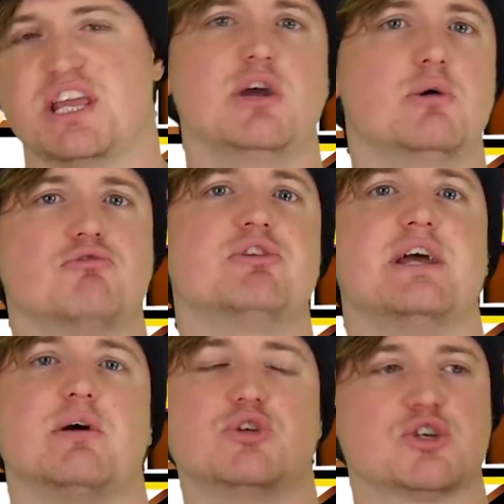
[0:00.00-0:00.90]
Io and
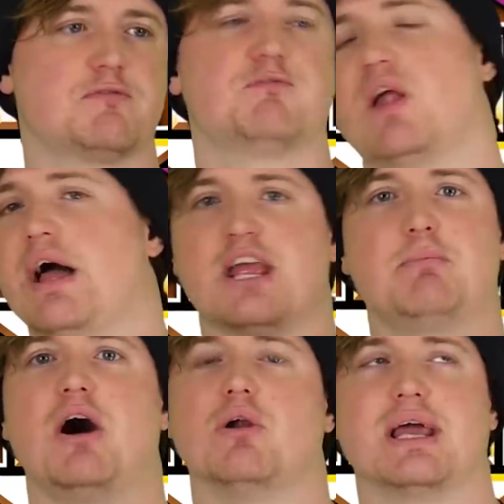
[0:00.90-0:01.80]
Rhea were just flying
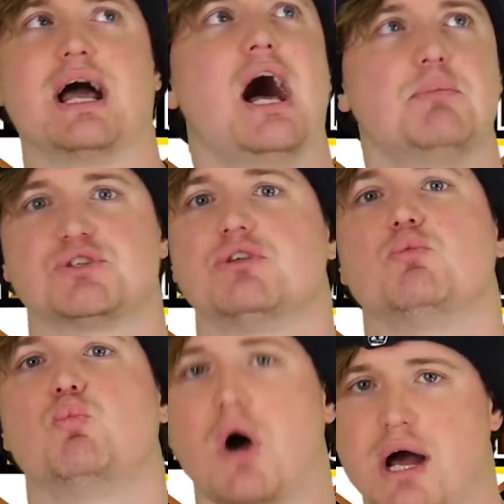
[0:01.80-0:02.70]
about like absolute
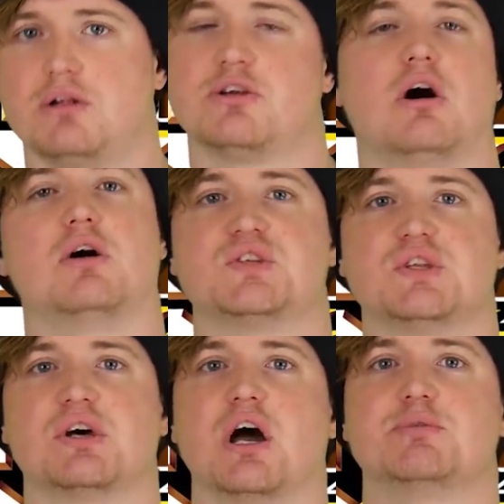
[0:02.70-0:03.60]
wild cards at
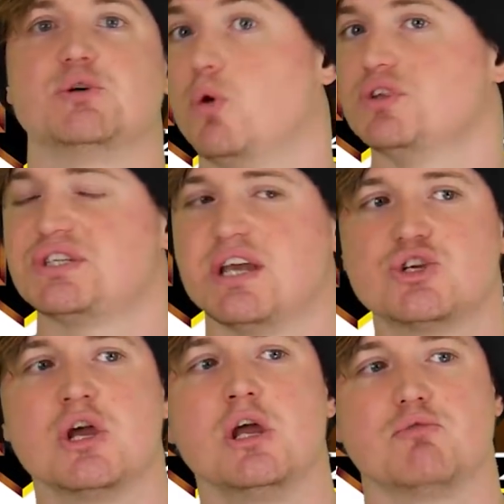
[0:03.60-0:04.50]
times. At one
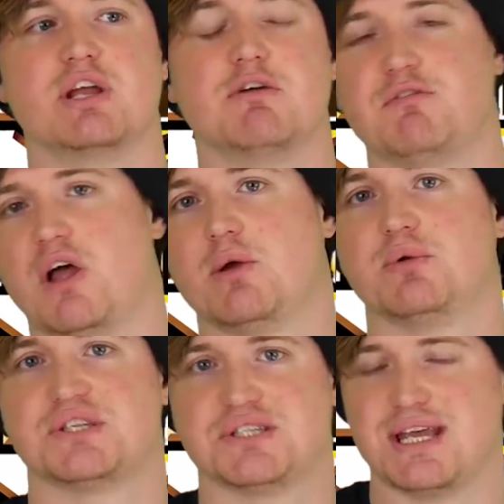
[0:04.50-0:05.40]
stage, Rhea flying
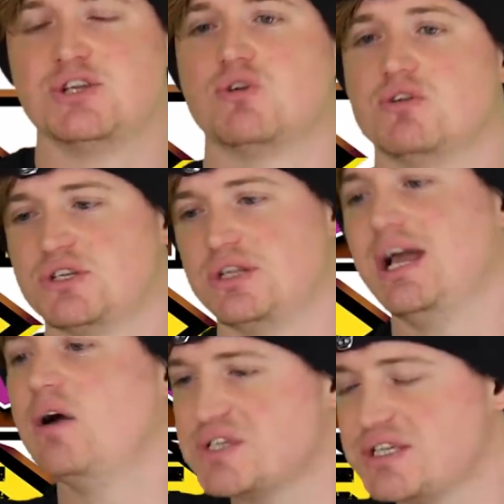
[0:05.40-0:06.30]
with a senton to the
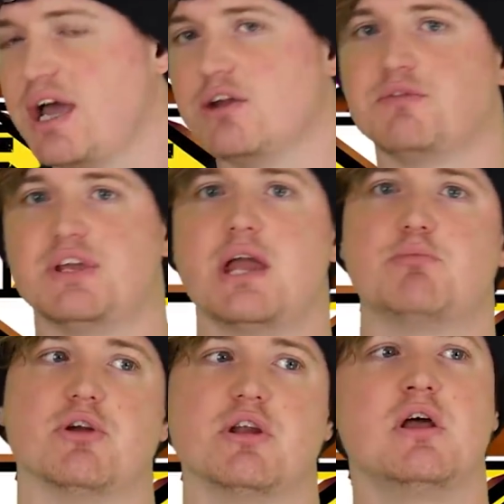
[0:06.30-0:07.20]
outside off the
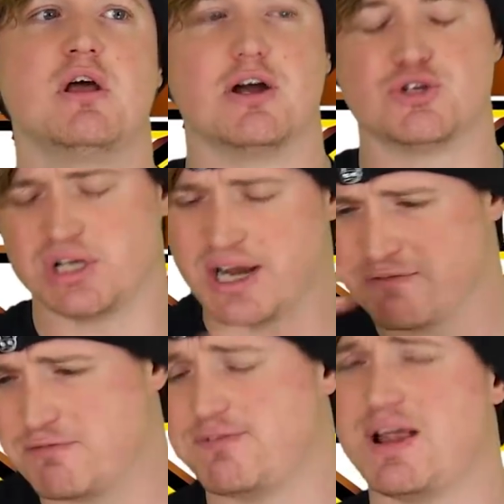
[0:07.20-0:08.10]
apron and just landing
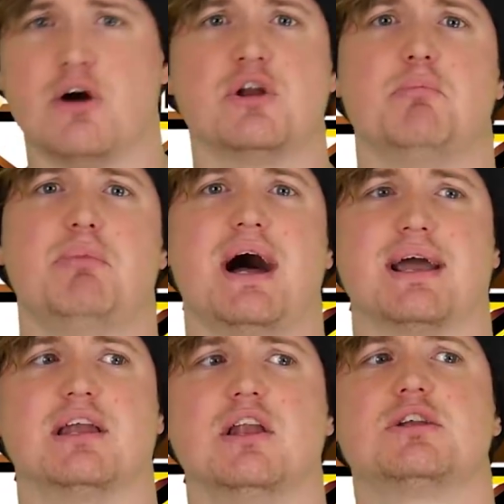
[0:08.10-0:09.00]
flat on her
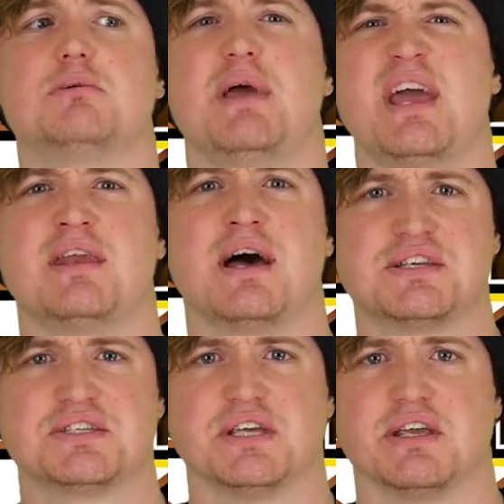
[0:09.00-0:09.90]
back. It looked a bit
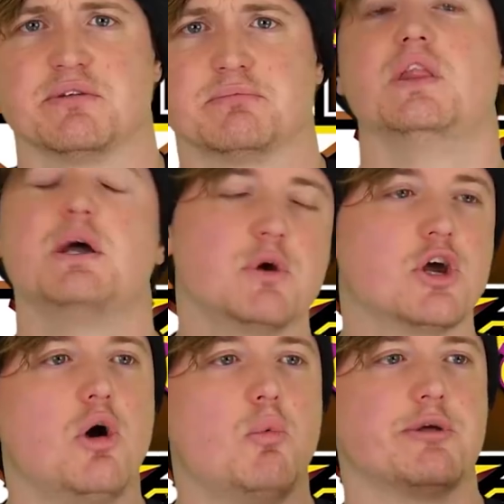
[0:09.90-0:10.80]
nasty. And then we
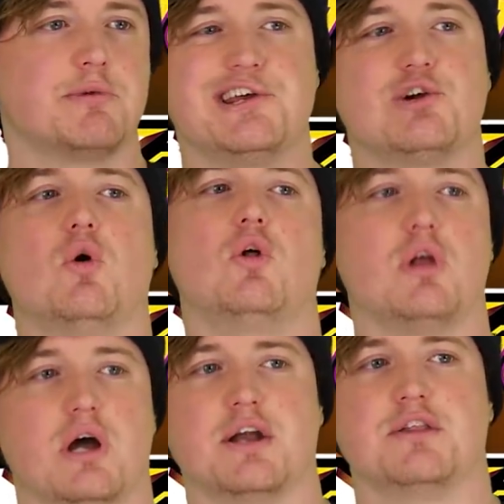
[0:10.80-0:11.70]
got what I'm going to call
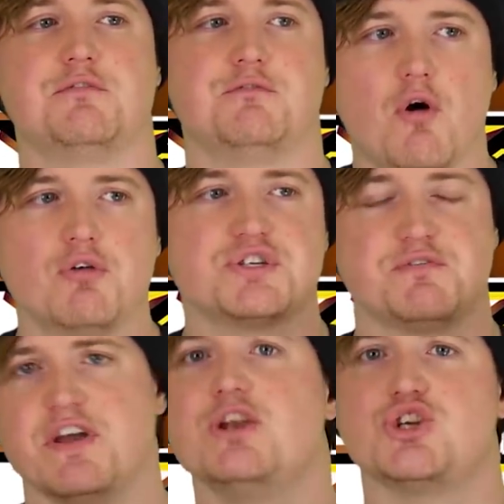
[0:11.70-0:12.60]
kind of the false
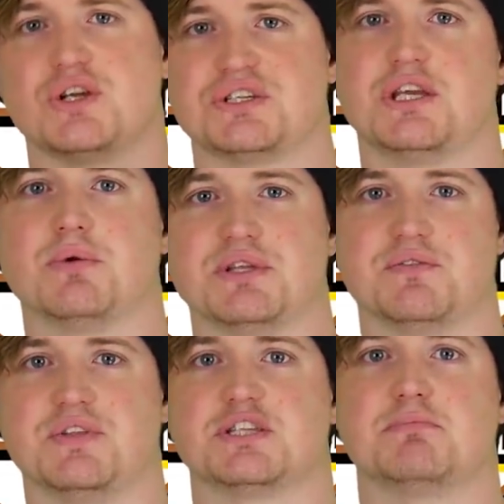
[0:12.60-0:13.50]
finishing sequence
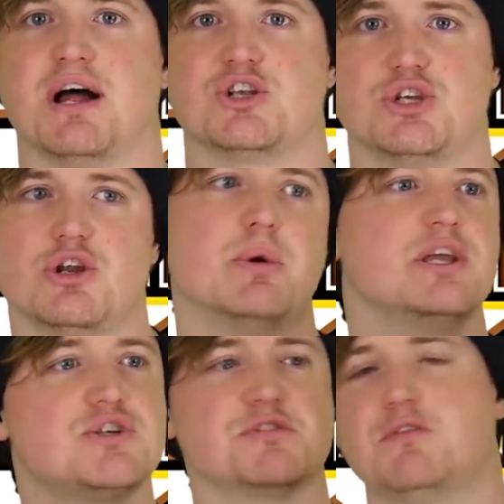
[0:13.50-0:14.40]
of this match. You know, we're
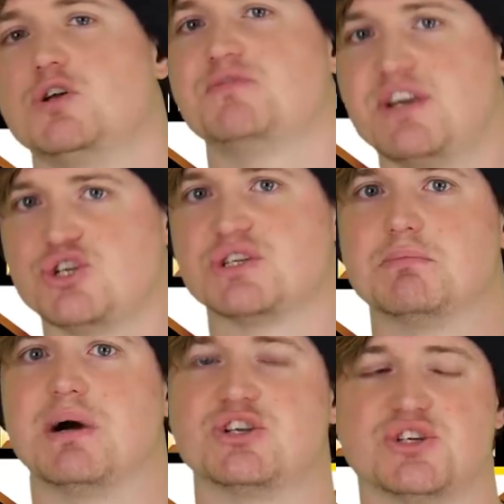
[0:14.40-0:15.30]
used to false finishes in
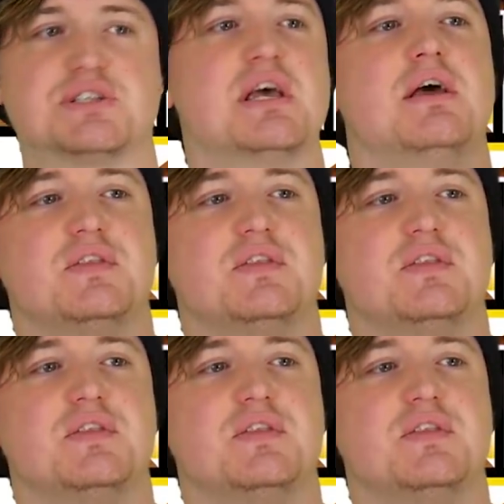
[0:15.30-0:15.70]
matches.